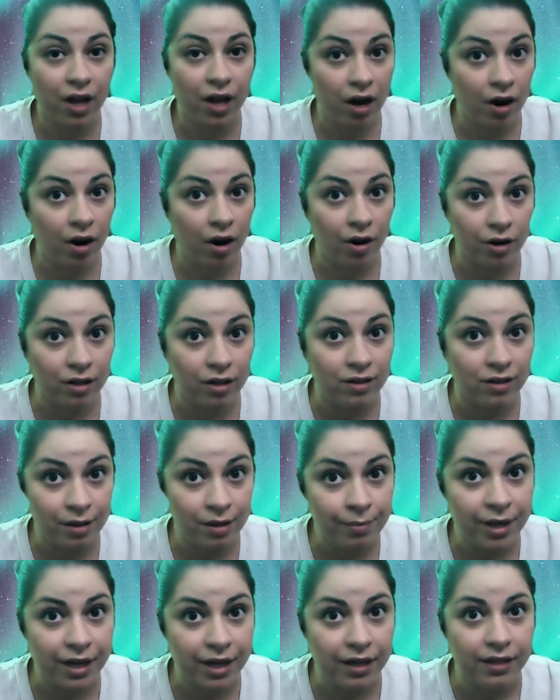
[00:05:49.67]
are
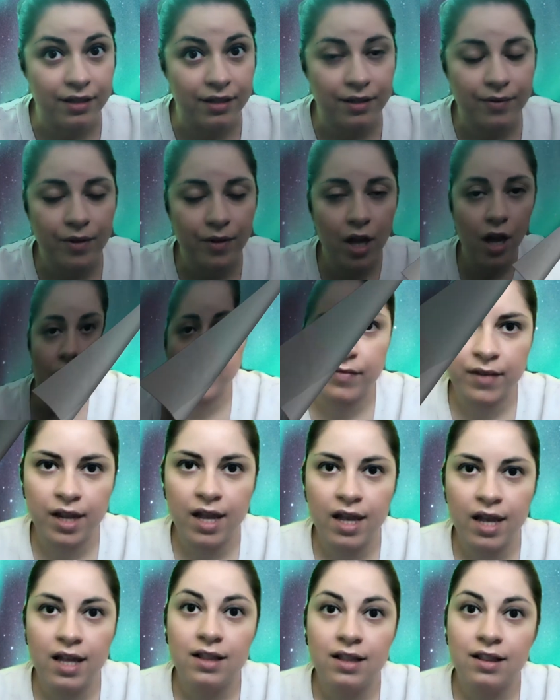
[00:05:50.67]
unlimited.
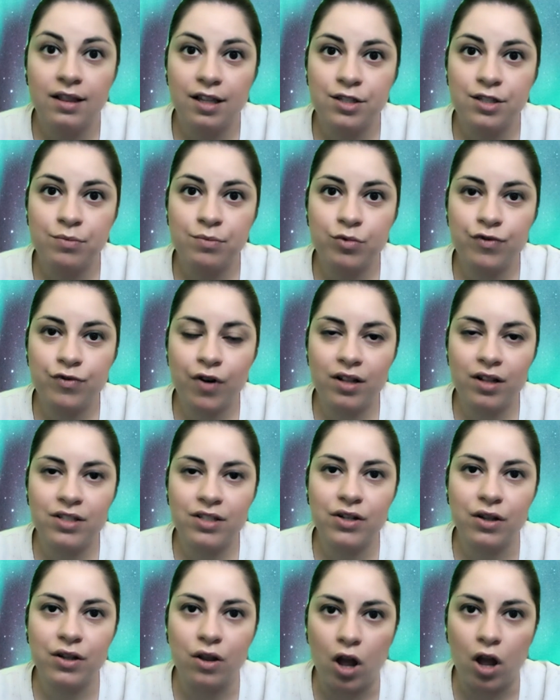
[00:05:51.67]
Let's move on
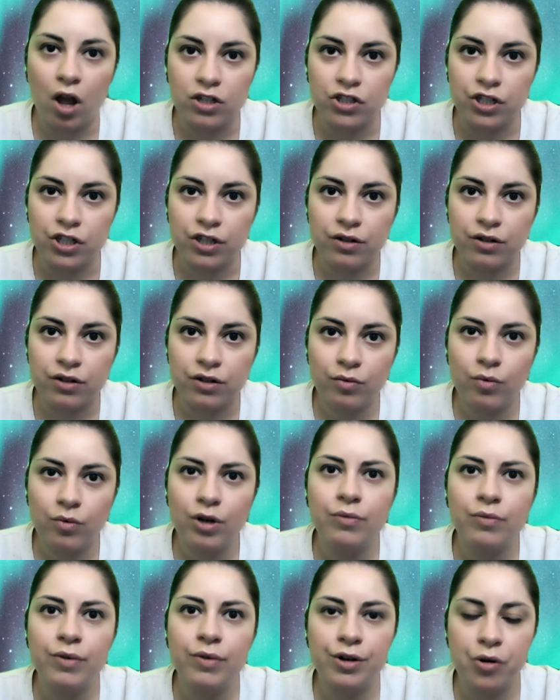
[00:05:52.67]
to logic. What
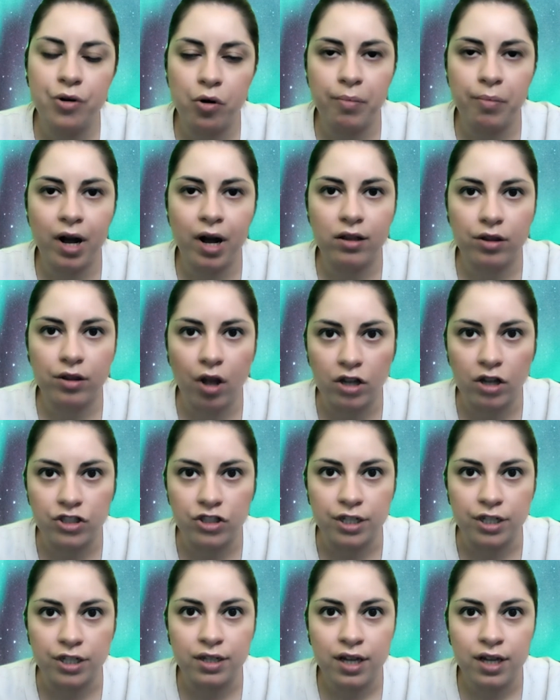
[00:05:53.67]
do we know about
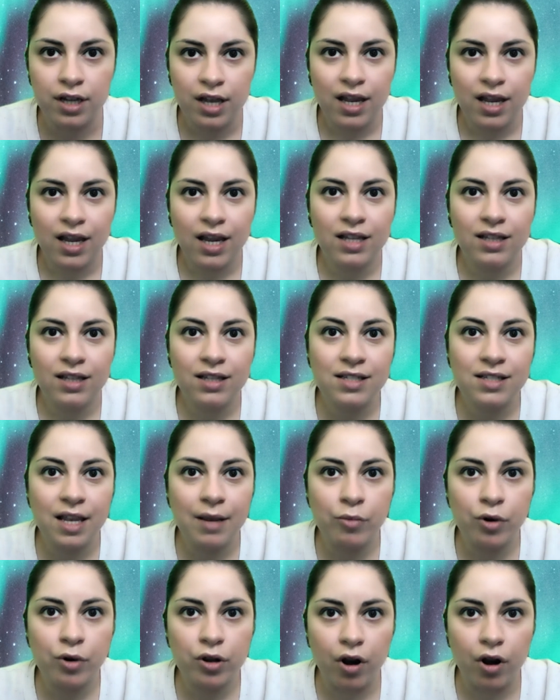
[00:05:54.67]
logic? In the
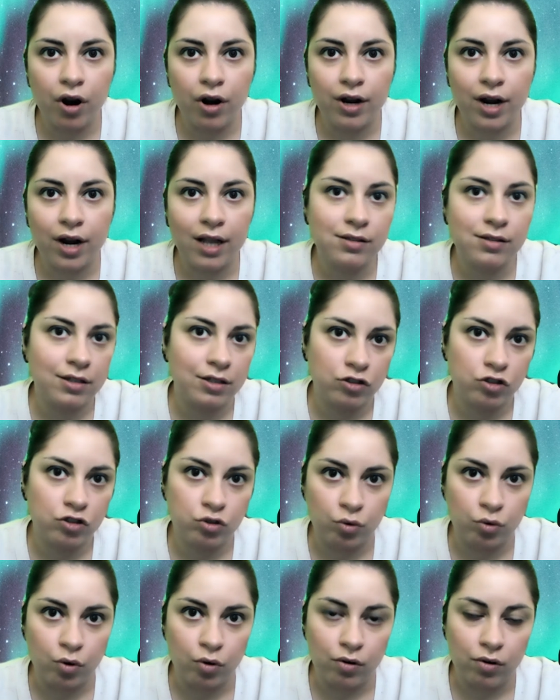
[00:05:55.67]
same regard as
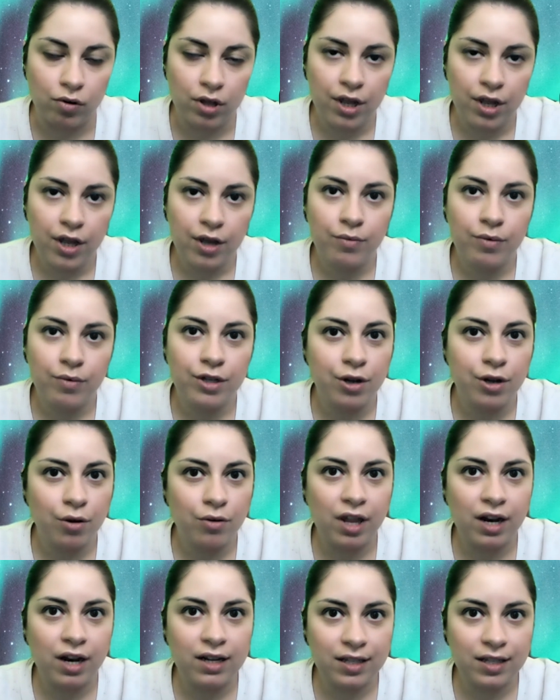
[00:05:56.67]
control, we know
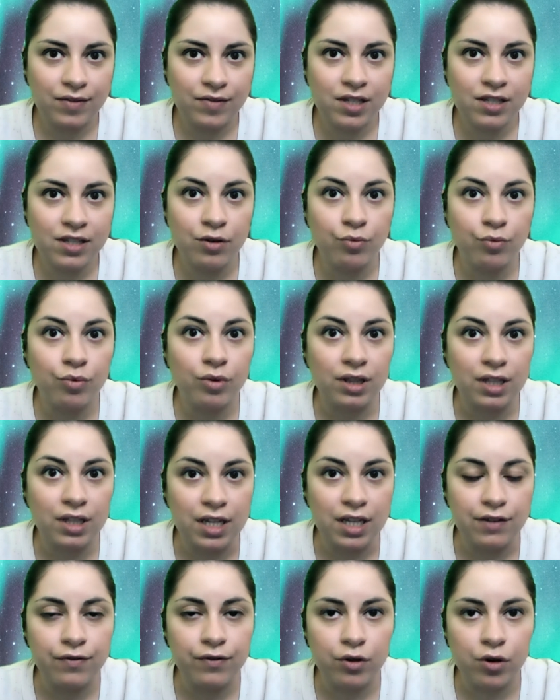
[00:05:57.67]
that it gives us a
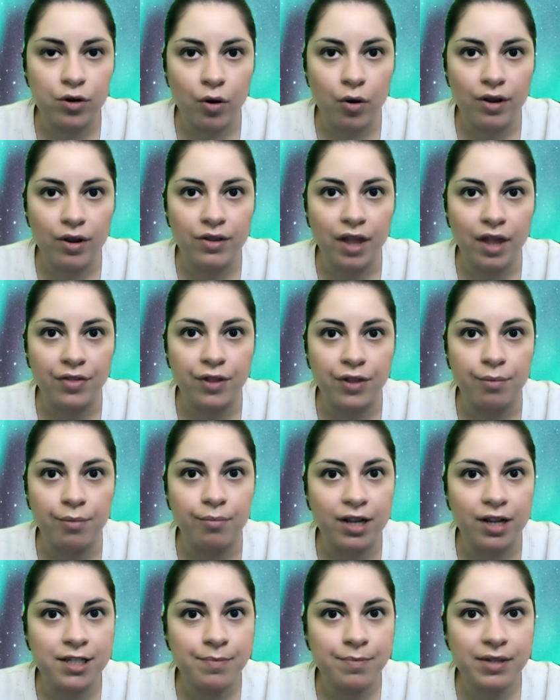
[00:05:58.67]
relief knowing that there
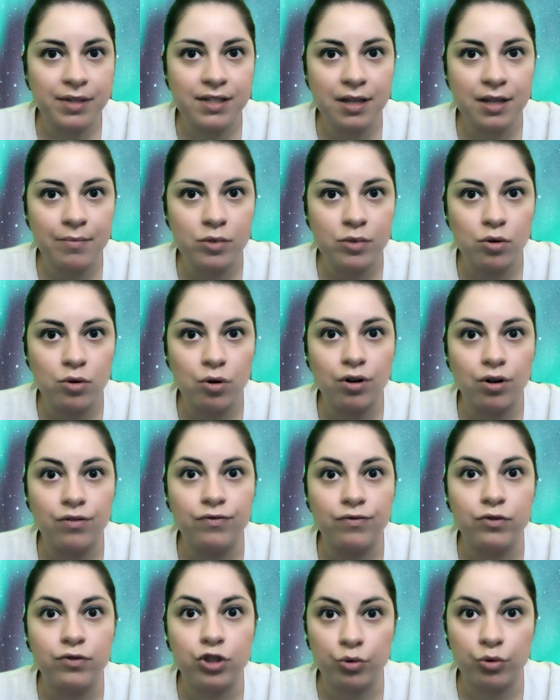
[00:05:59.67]
must be some sort
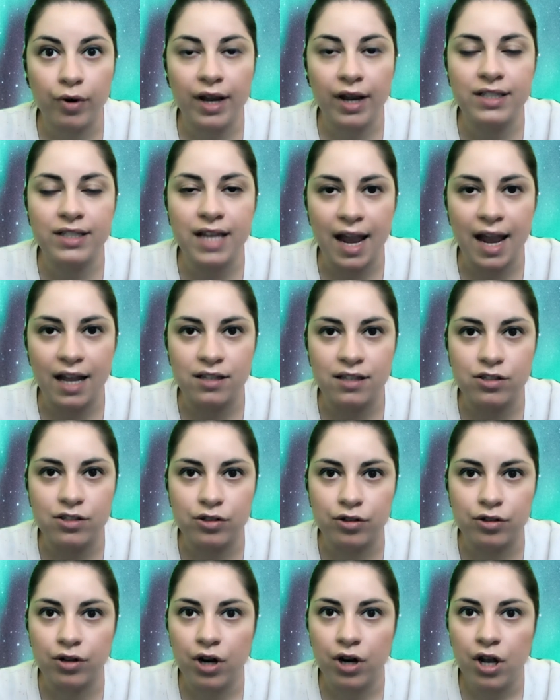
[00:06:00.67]
of direct
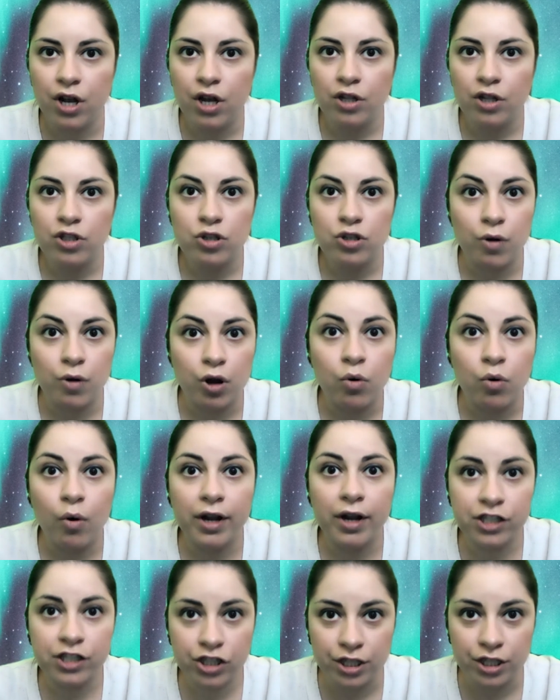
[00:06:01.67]
answer to a
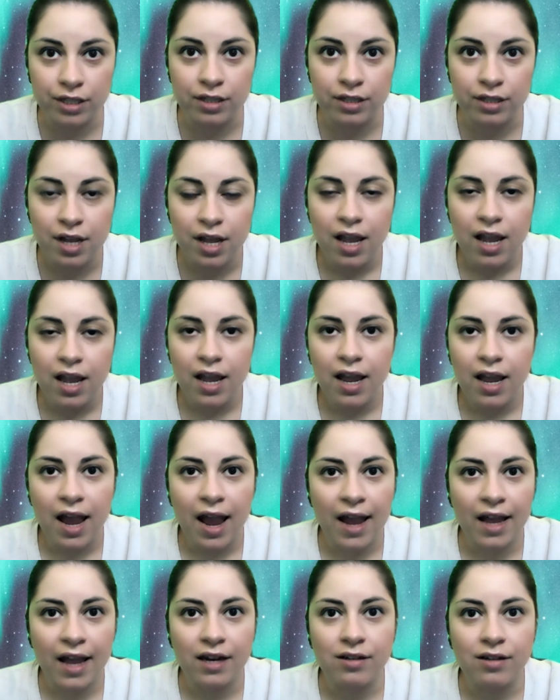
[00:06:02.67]
question,
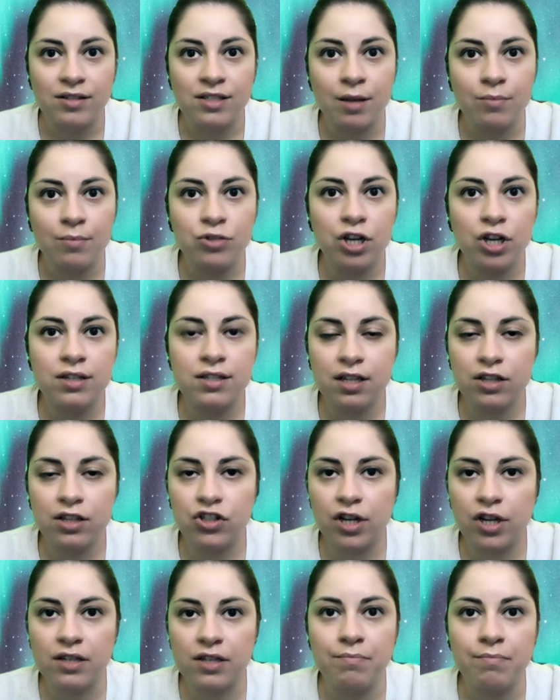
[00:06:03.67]
and subjects such
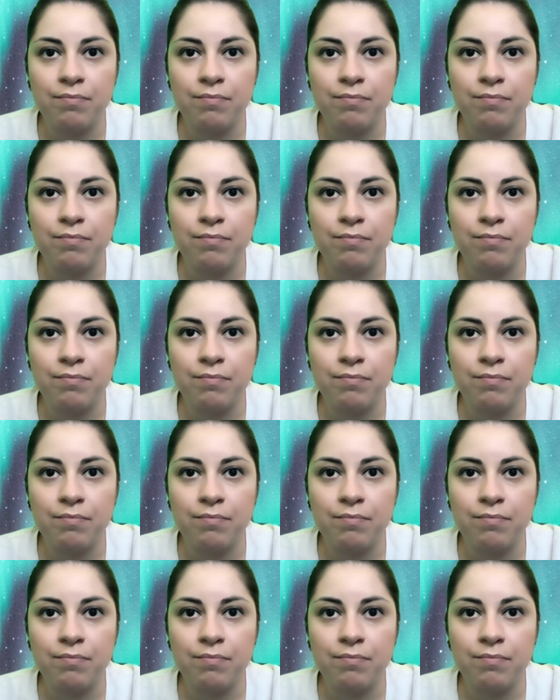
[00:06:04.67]
as